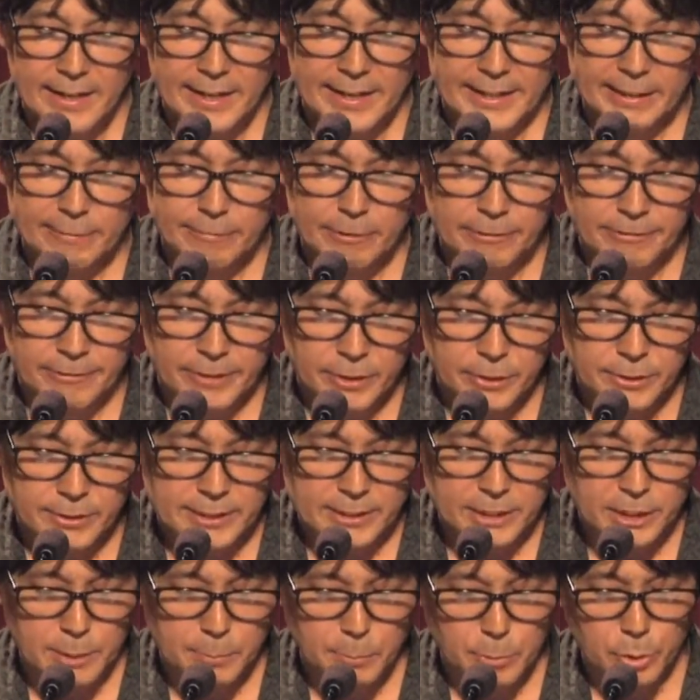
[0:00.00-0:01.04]
and it reveals
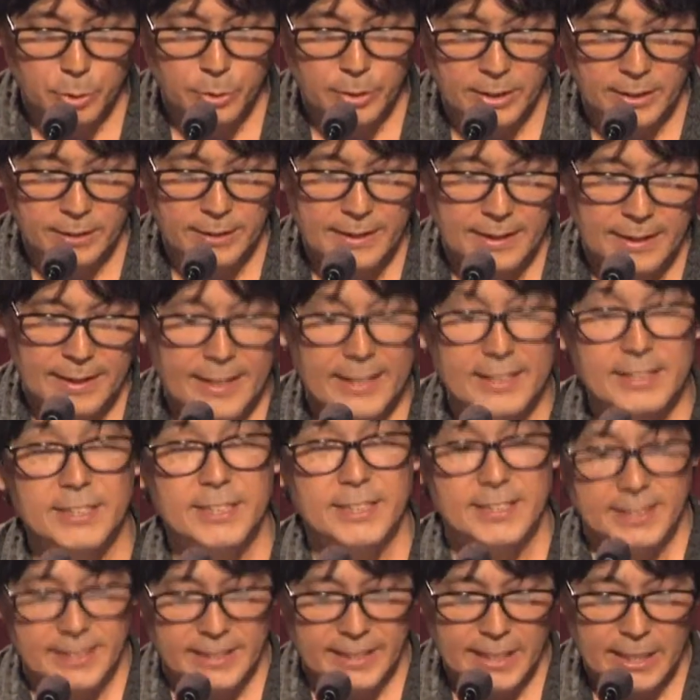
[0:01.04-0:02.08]
that Samoa has
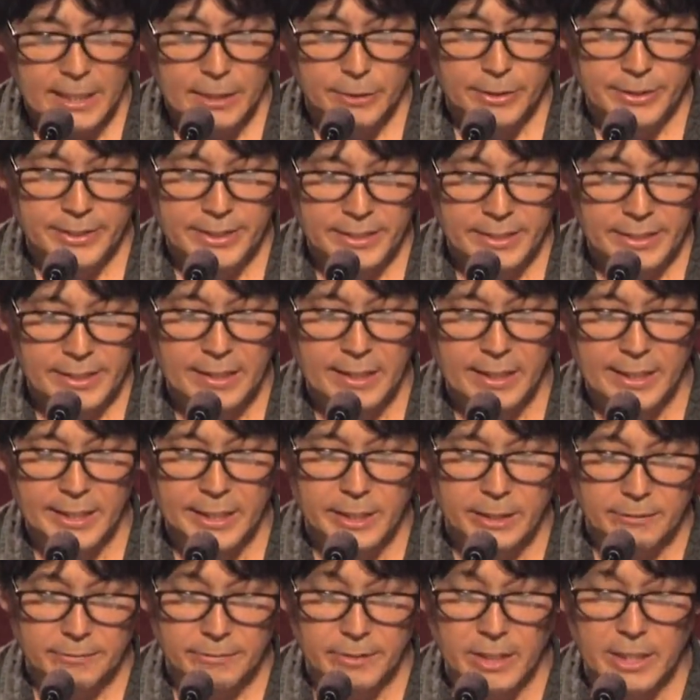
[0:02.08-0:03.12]
just inherited the
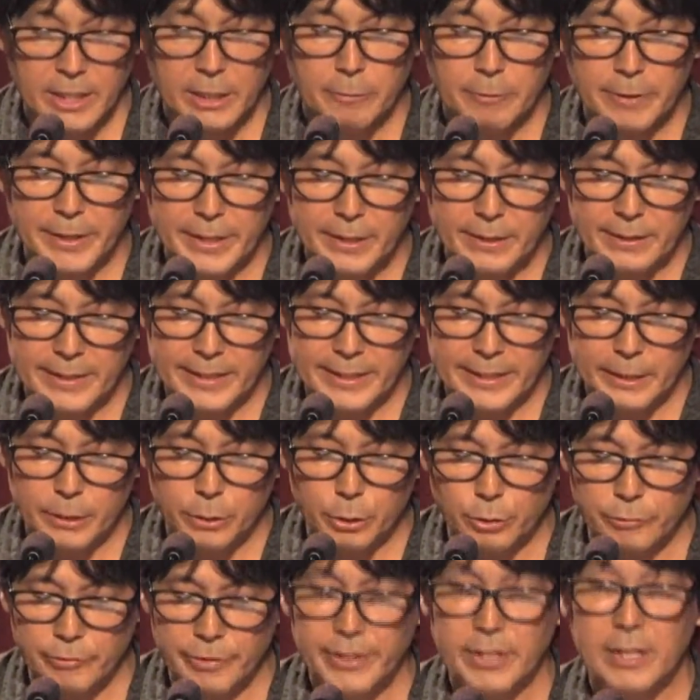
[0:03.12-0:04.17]
kind of unregulated,
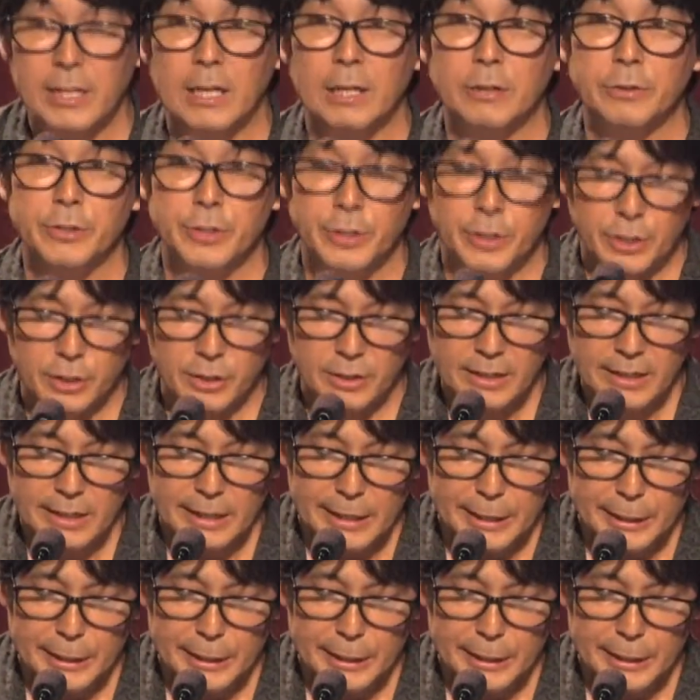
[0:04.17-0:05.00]
over-the-counter,